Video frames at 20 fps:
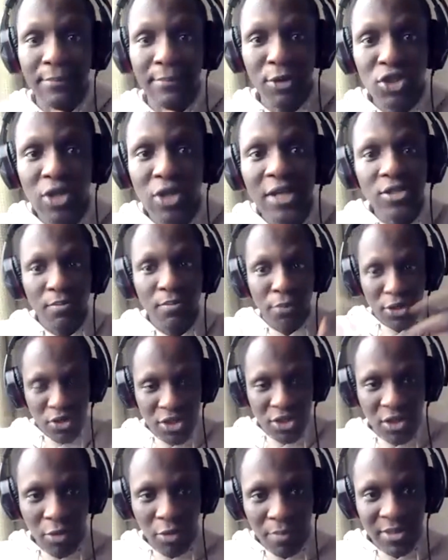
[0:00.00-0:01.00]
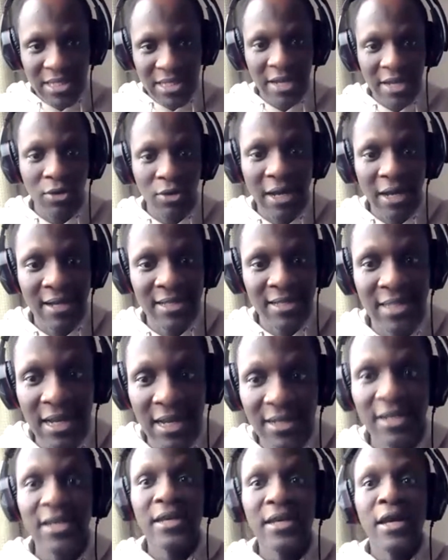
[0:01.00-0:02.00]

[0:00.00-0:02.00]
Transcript: I'm just trying to buttress on what Mr. Ekundayo said.